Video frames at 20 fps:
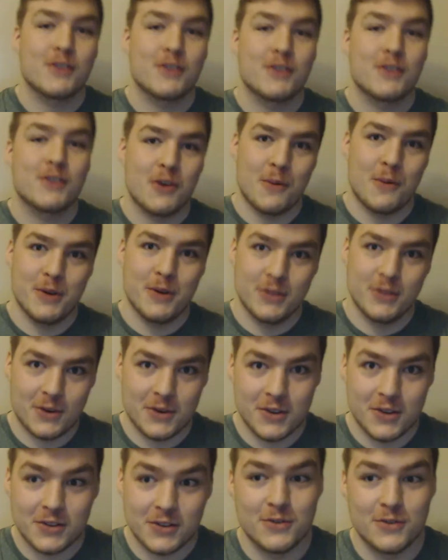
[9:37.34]
I've left comments
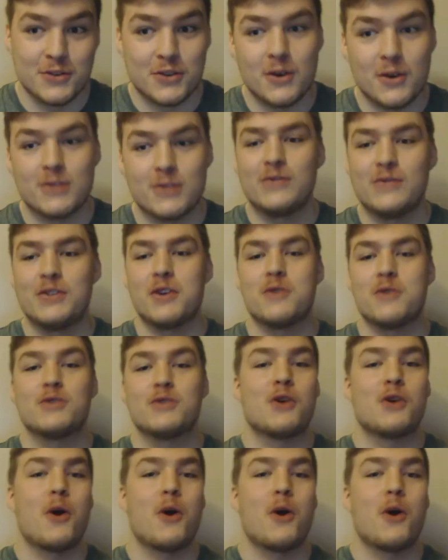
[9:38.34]
on his Uncharted videos.